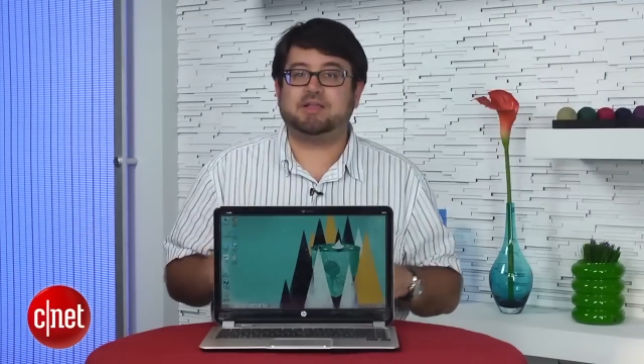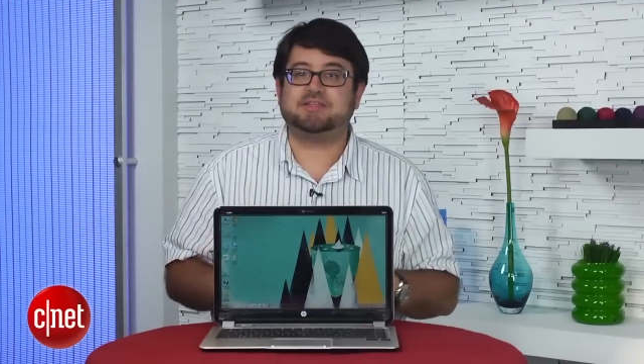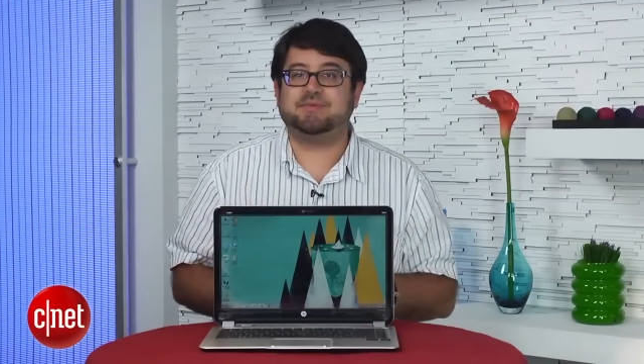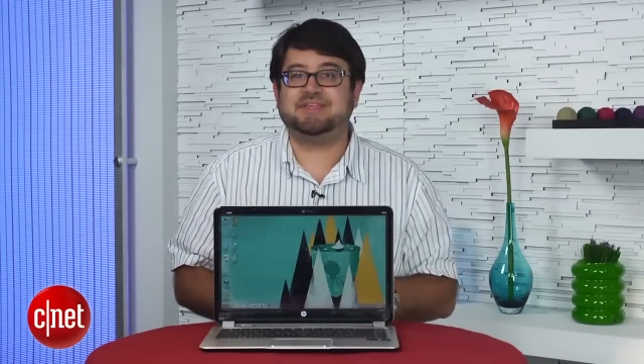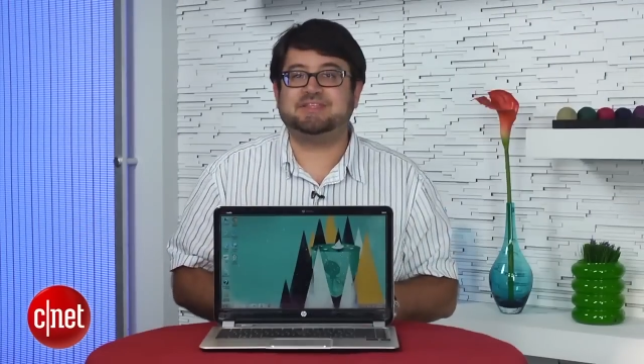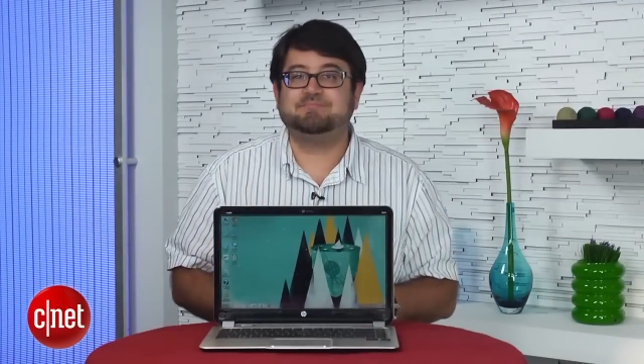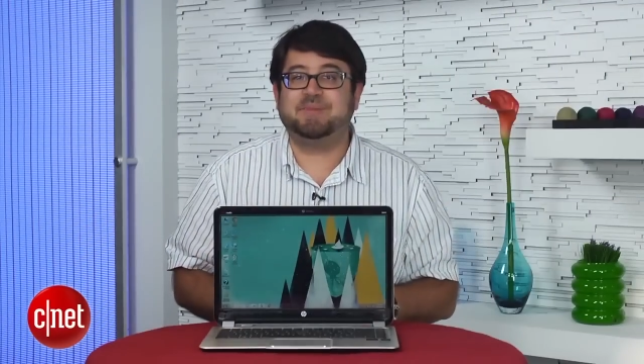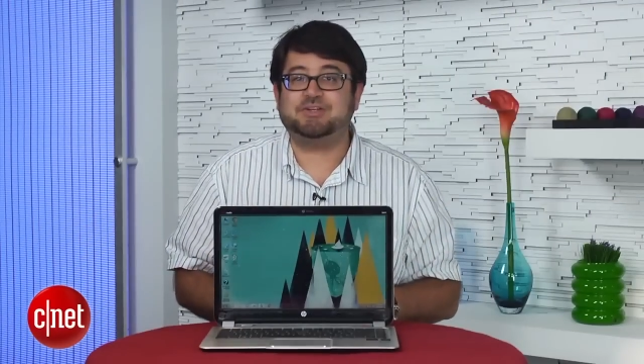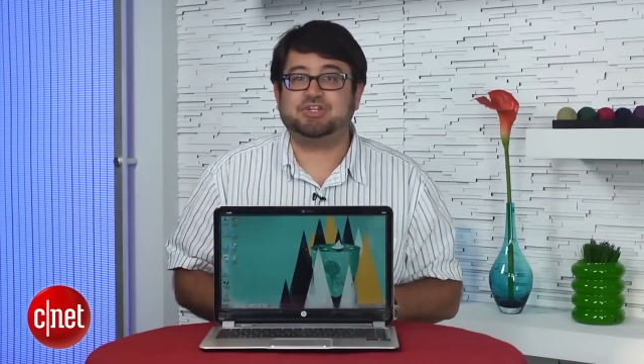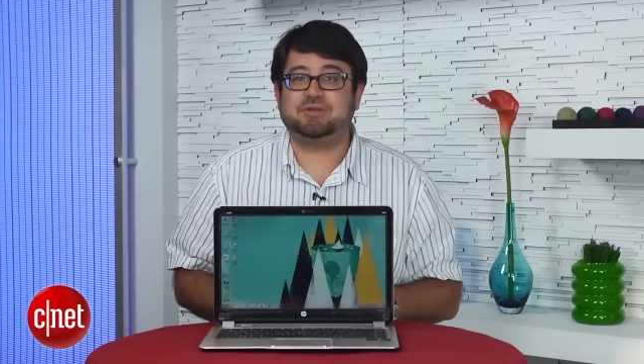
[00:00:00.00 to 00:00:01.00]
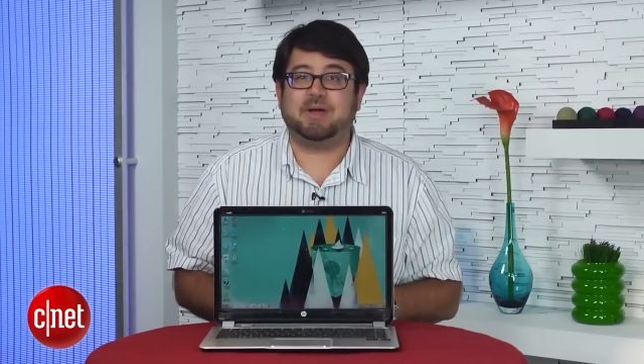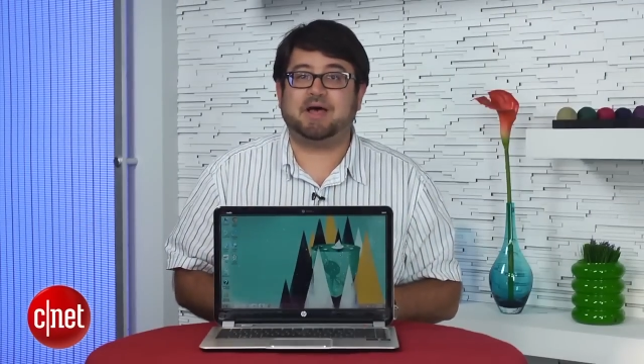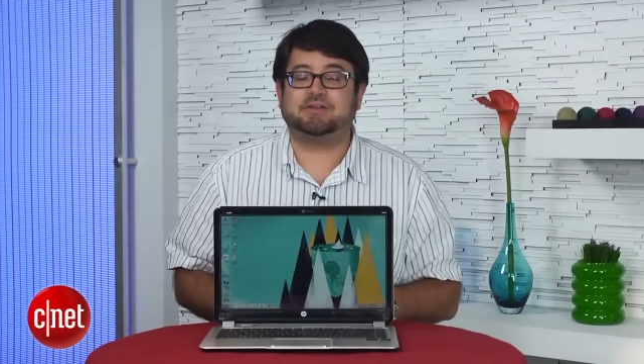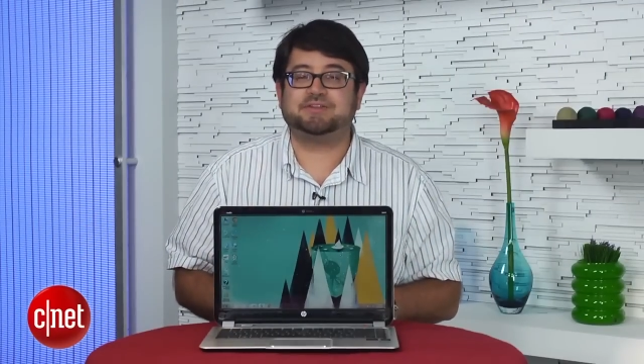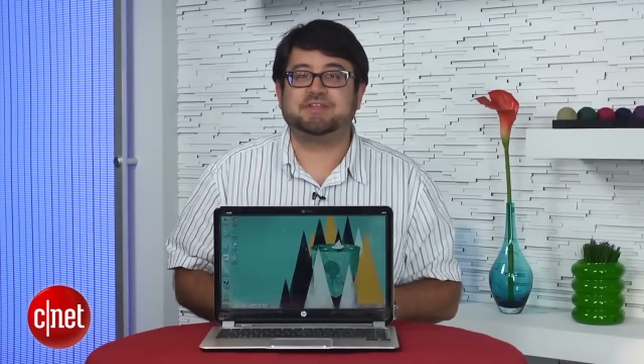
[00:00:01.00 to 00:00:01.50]
on some of these budget
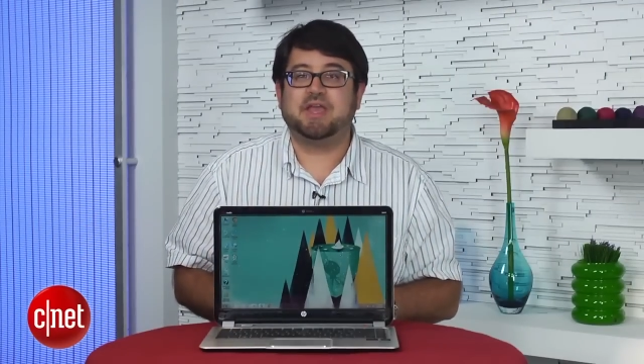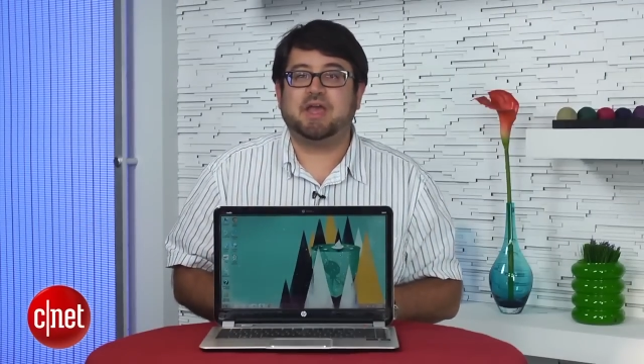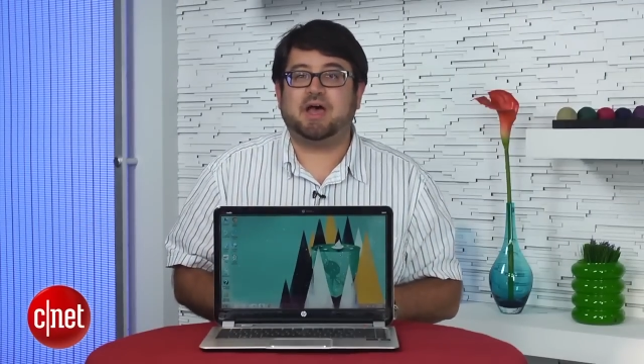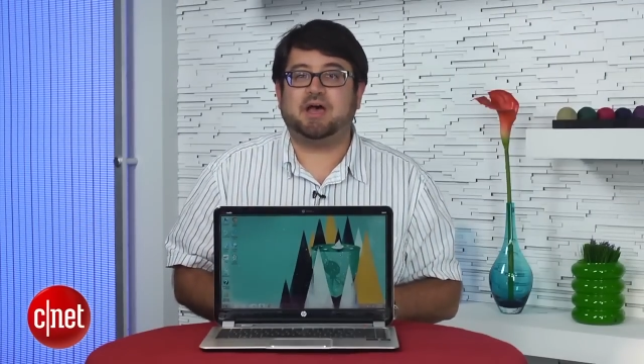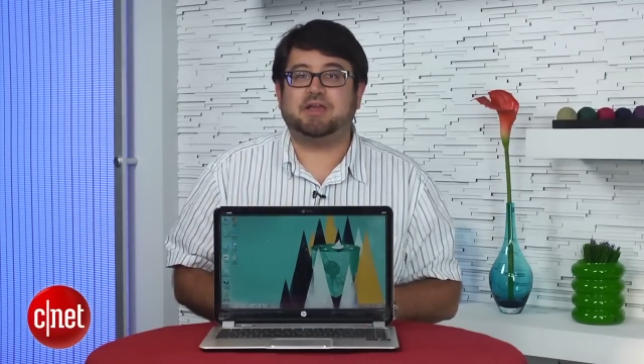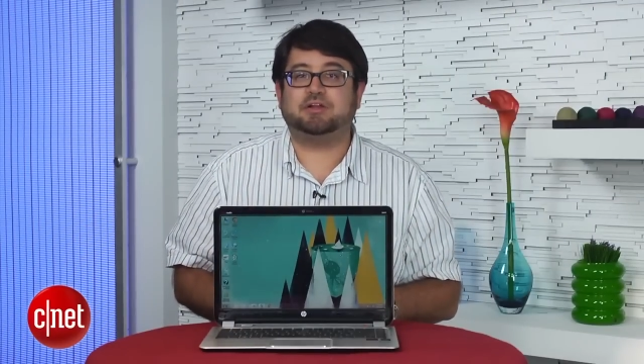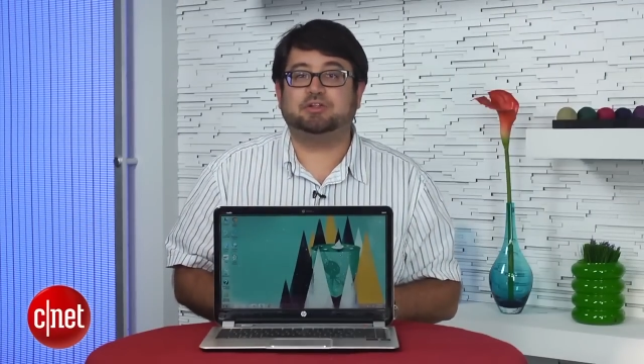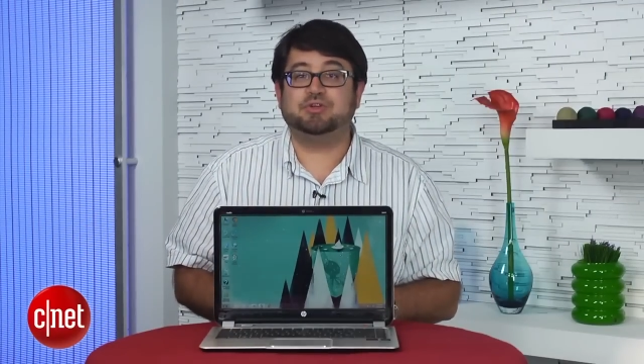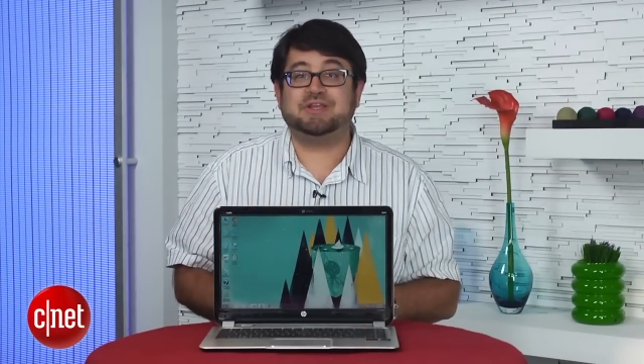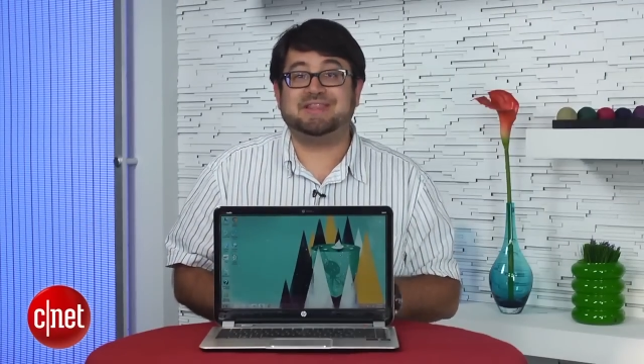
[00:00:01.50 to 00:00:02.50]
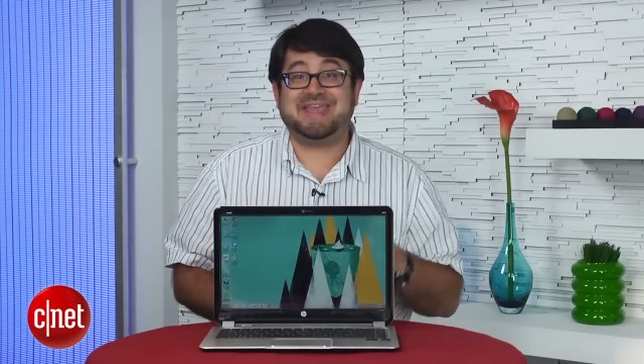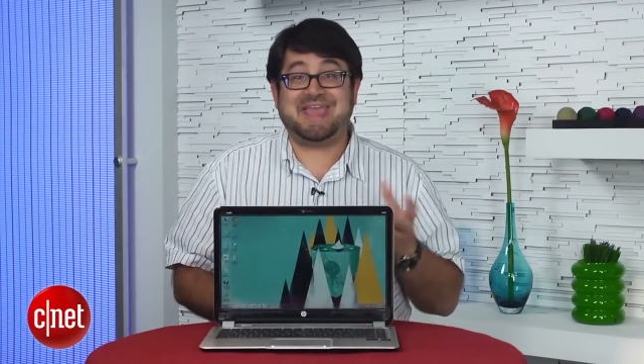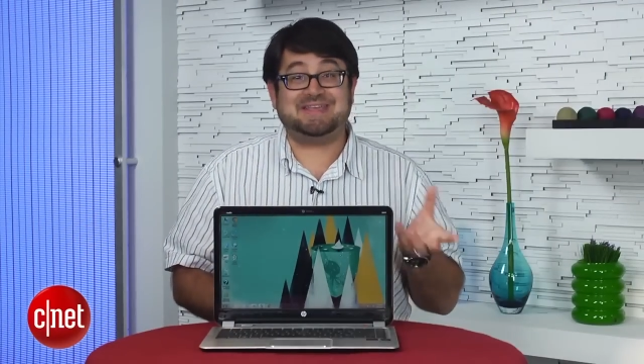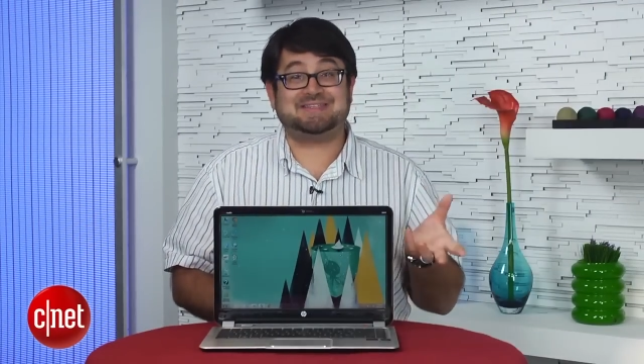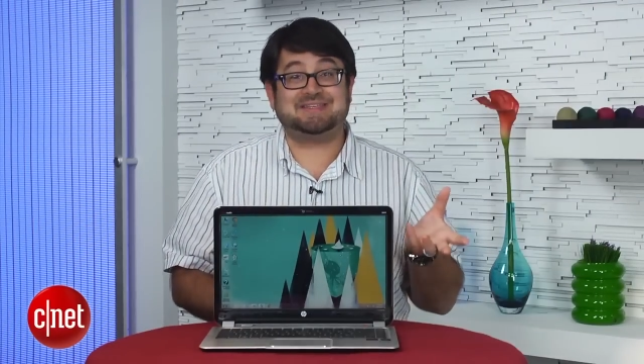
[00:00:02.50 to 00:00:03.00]
models, including the
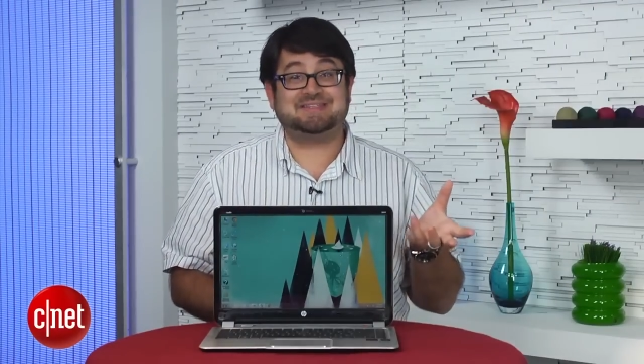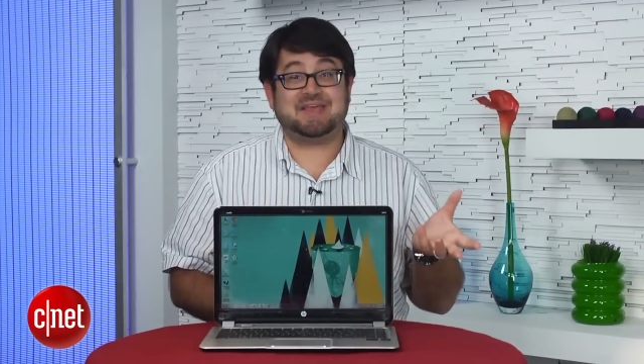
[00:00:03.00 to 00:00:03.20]
Asus